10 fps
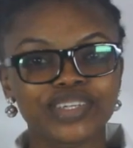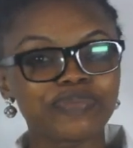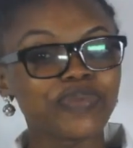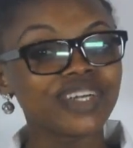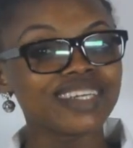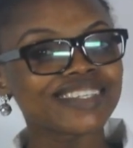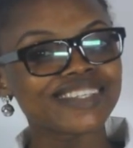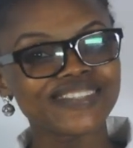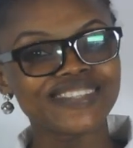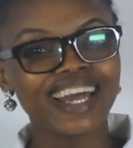morning,
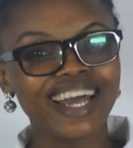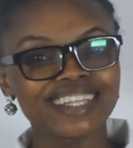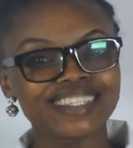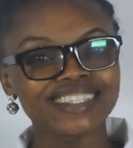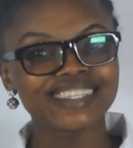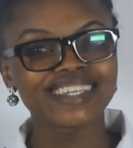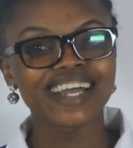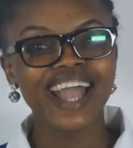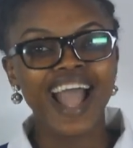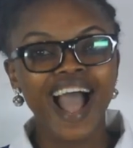students.
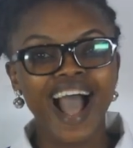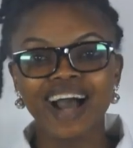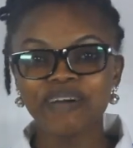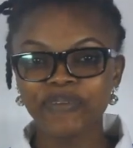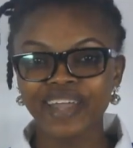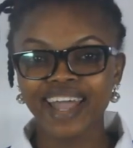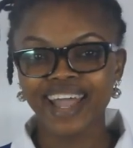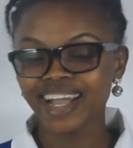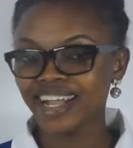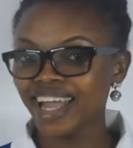I'm here
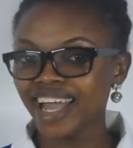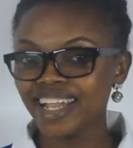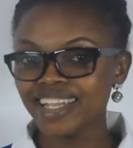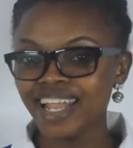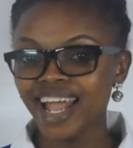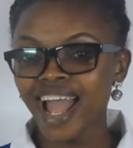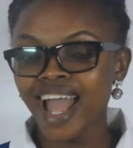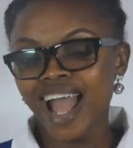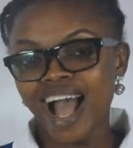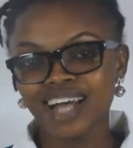again
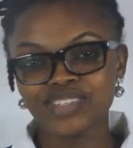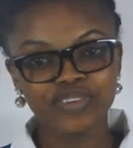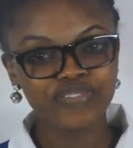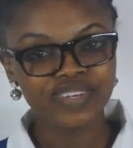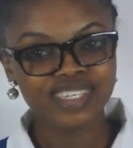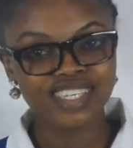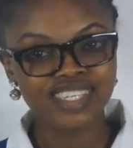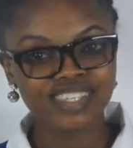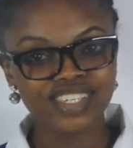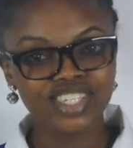as your
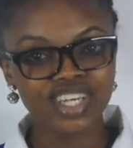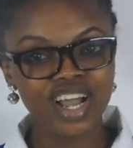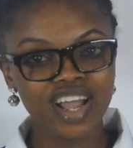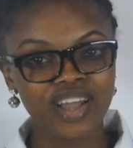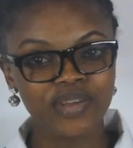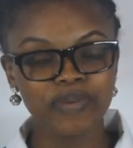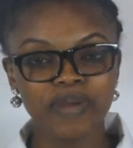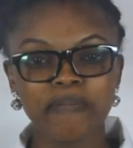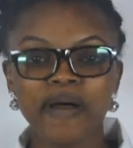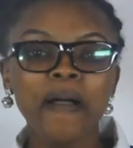physics teacher.
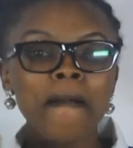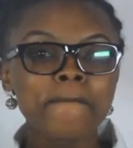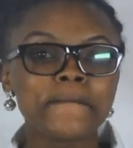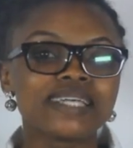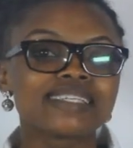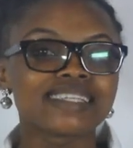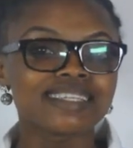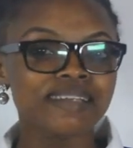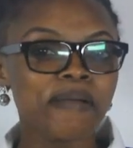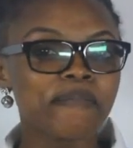Remember,
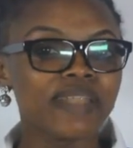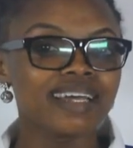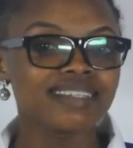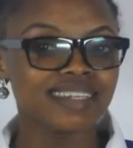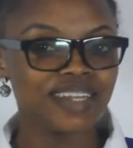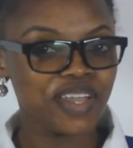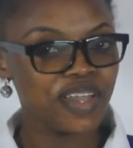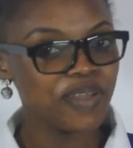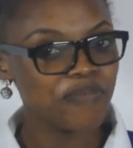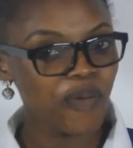Mrs. Blessing
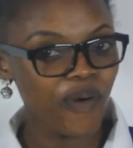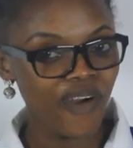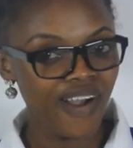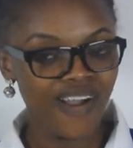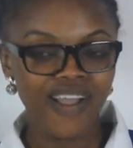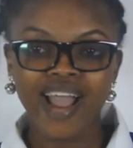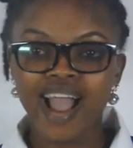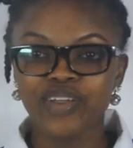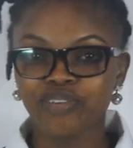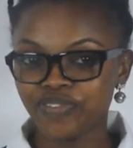Imo,
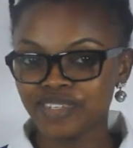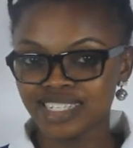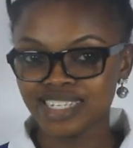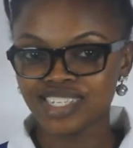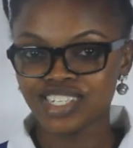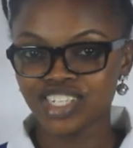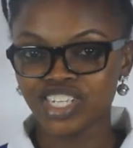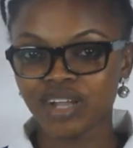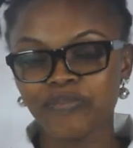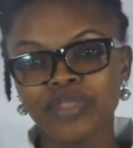your physics teacher.
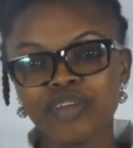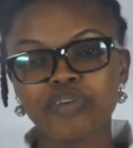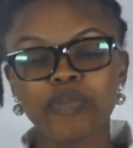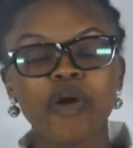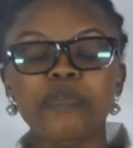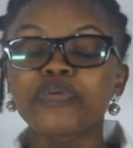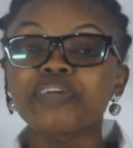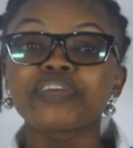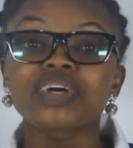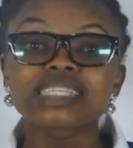From our
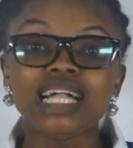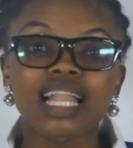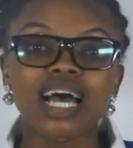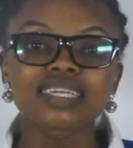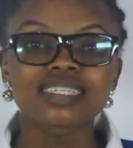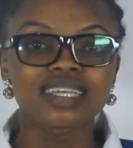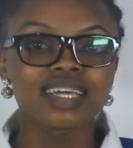previous class,